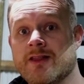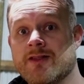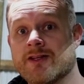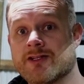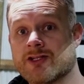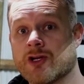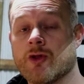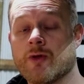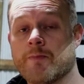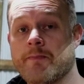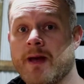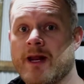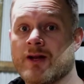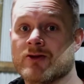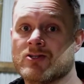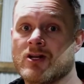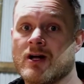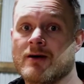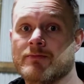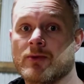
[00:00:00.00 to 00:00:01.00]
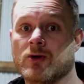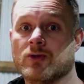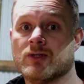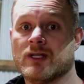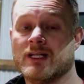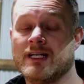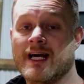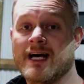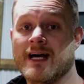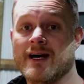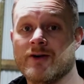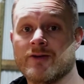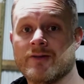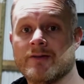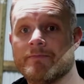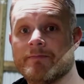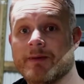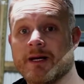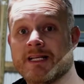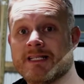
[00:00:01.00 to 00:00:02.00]
the solar panel is not bolted down,
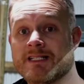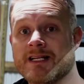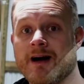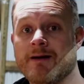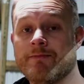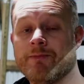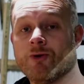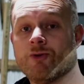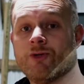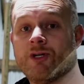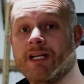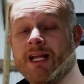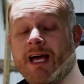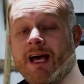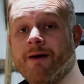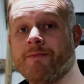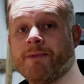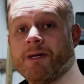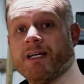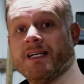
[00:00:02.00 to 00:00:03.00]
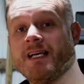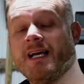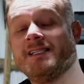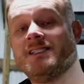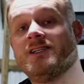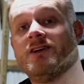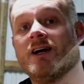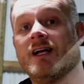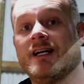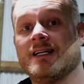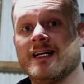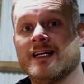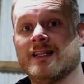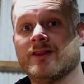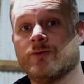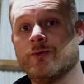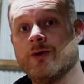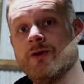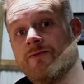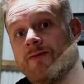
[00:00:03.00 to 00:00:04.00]
but it's not bolted down because I still got to take
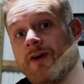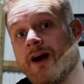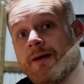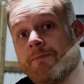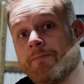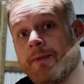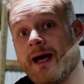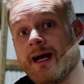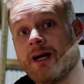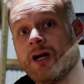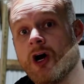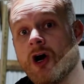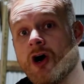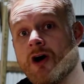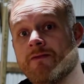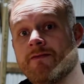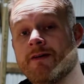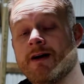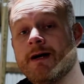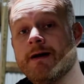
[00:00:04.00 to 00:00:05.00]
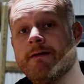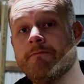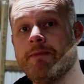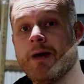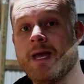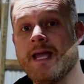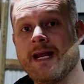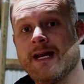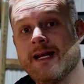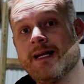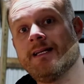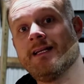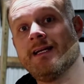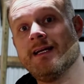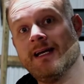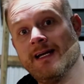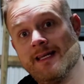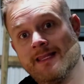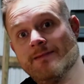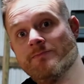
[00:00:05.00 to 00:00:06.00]
the roof rack back off, paint it,
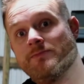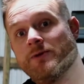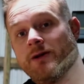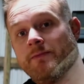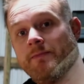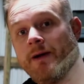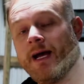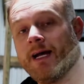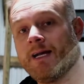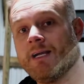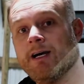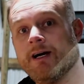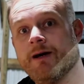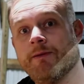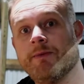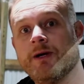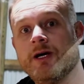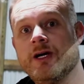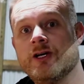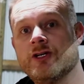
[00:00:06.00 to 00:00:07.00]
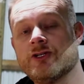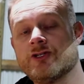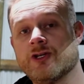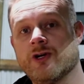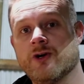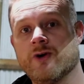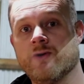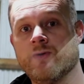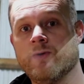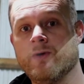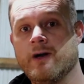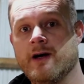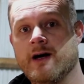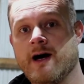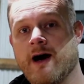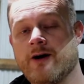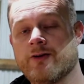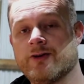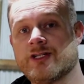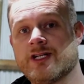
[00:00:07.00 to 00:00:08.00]
and then put it back up. So
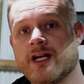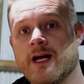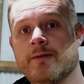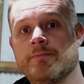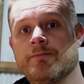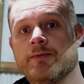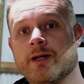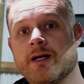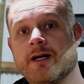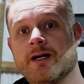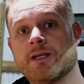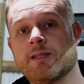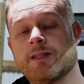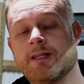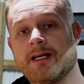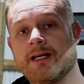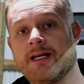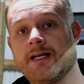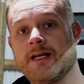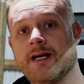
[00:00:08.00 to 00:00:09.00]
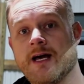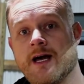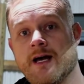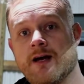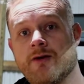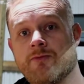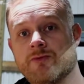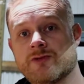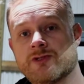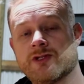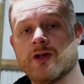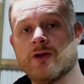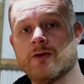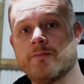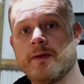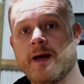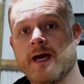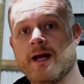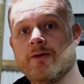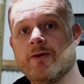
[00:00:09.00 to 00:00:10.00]
I'll just unplug the uh, solar
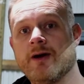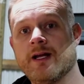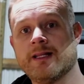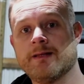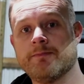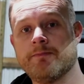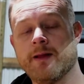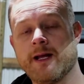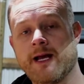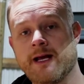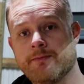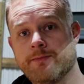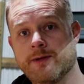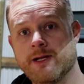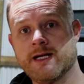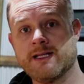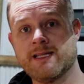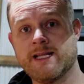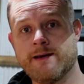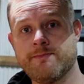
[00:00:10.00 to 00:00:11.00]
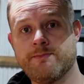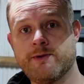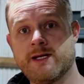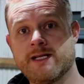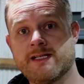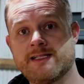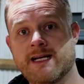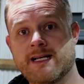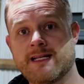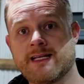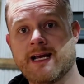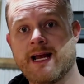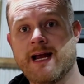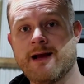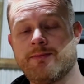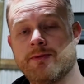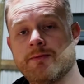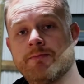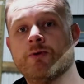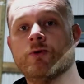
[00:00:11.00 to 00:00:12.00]
panel at the plant plug that I put inside the
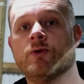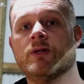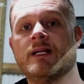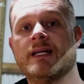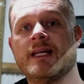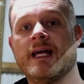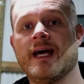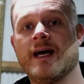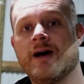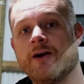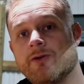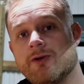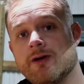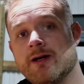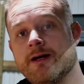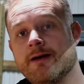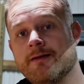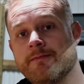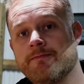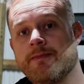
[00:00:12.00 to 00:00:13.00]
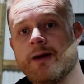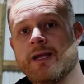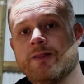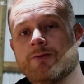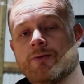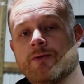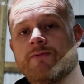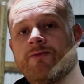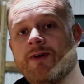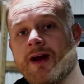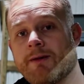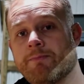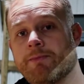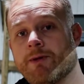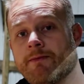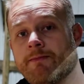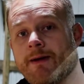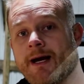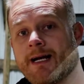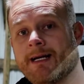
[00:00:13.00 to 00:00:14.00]
camper, pull it down, paint the roof rack,
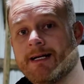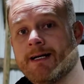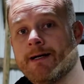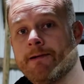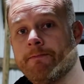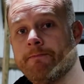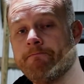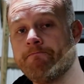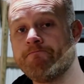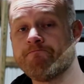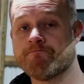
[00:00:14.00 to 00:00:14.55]
put it back up.